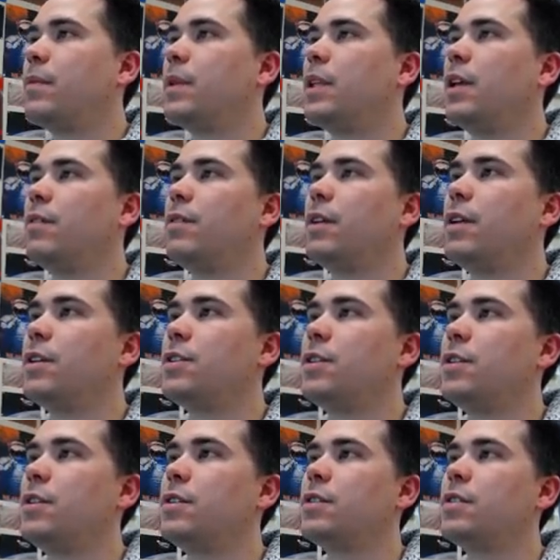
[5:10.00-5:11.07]

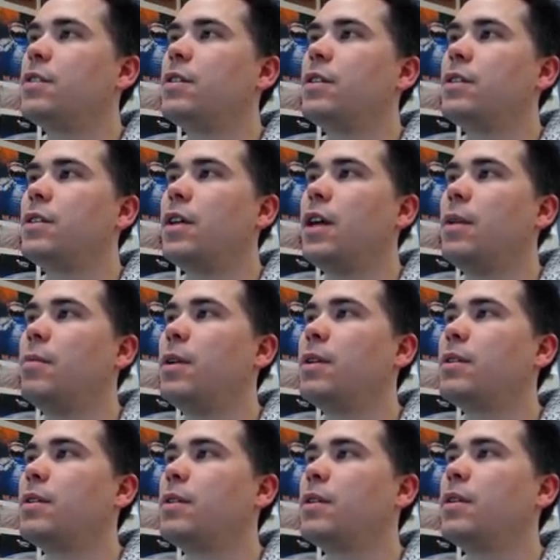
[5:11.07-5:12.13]
definitions,
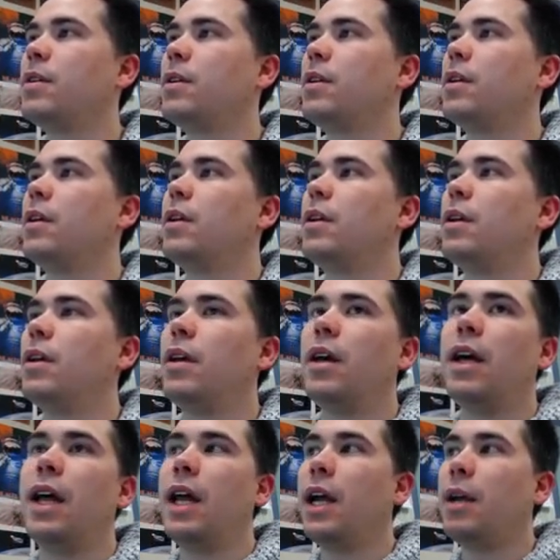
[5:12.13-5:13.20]
assignment.
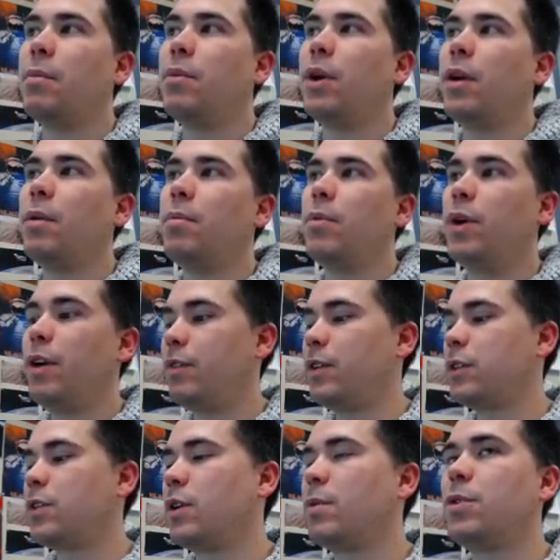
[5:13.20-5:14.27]
I can put a brief
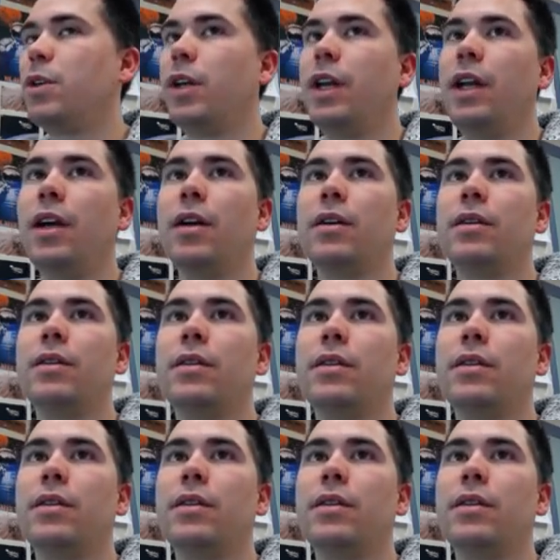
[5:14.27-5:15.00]
description here.